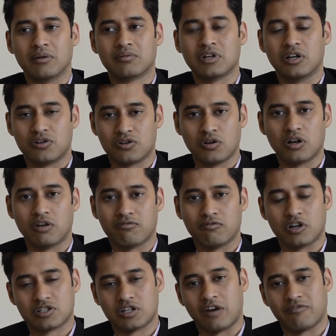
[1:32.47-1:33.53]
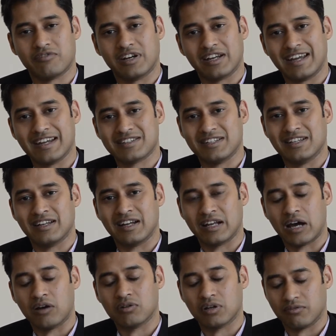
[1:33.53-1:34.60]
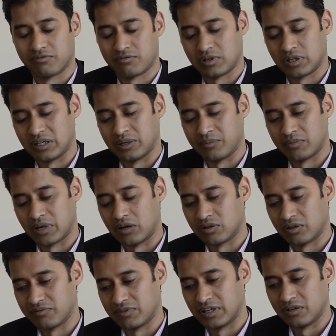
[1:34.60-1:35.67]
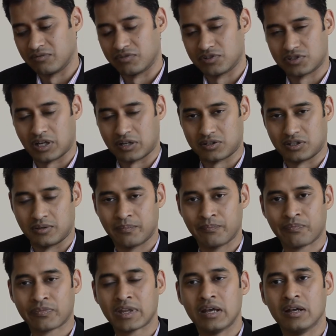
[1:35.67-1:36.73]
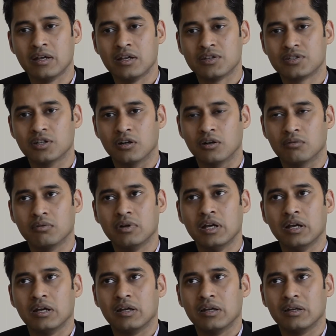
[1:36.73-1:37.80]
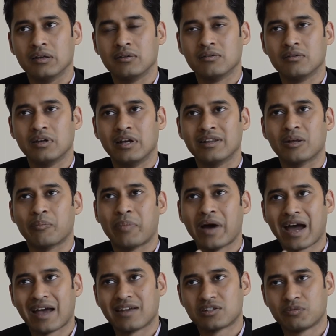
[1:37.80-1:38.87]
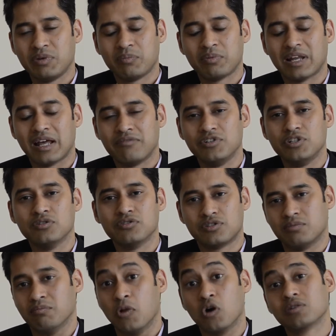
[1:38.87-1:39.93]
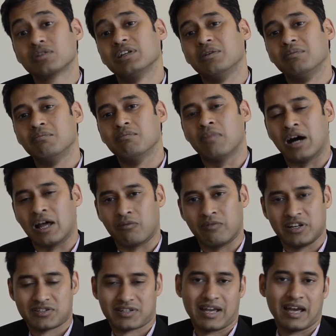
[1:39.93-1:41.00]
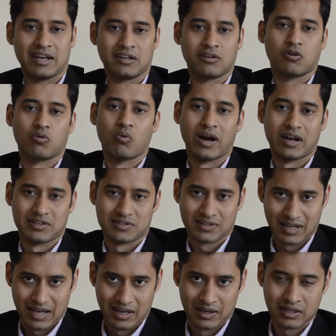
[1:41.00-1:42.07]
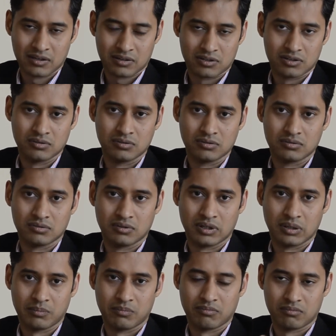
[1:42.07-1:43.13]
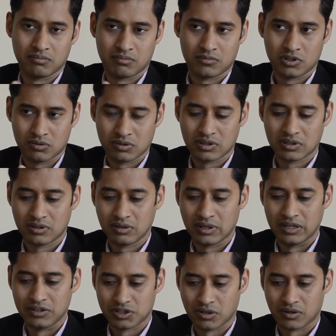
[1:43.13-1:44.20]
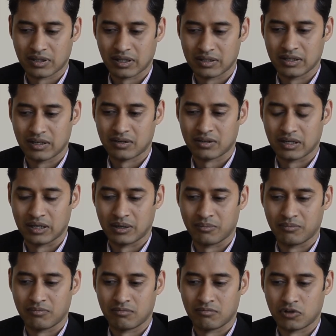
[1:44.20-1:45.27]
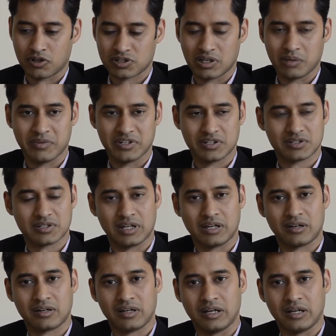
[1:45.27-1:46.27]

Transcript: control of what software gets in and out of their infrastructure. So in the past, people have used mostly malware scanning or virus scanning to ensure that their virtual images are